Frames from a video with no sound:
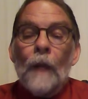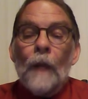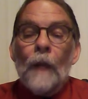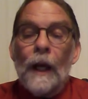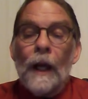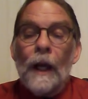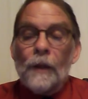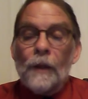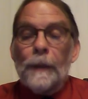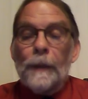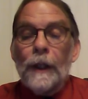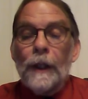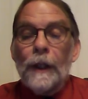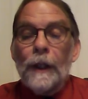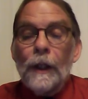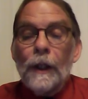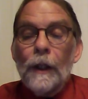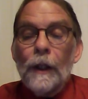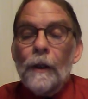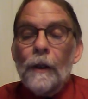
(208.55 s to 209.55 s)
I spent a
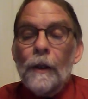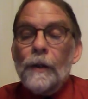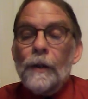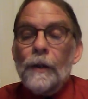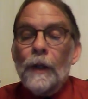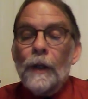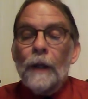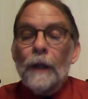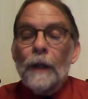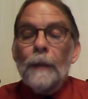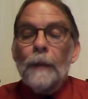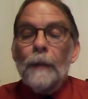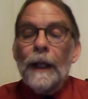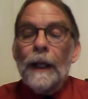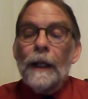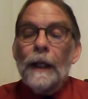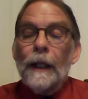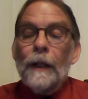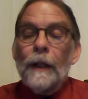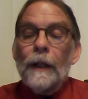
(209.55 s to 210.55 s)
year as an
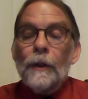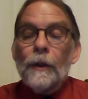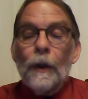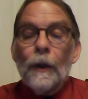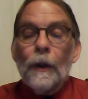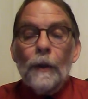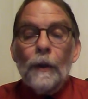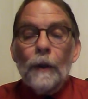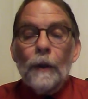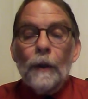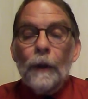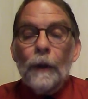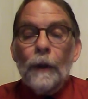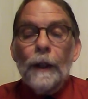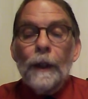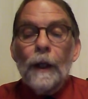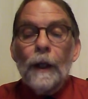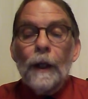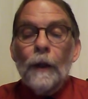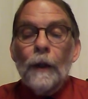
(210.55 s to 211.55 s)
unpaid intern
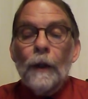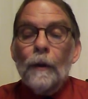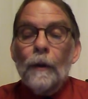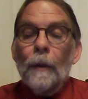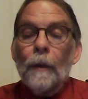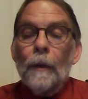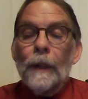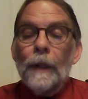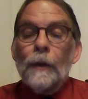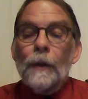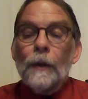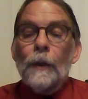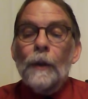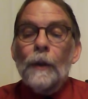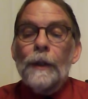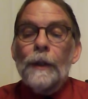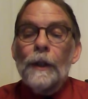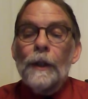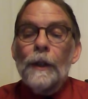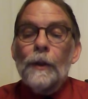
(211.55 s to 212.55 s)
learning under a mentor
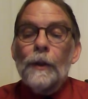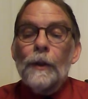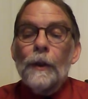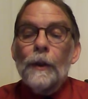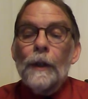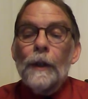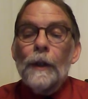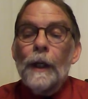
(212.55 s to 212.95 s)
teacher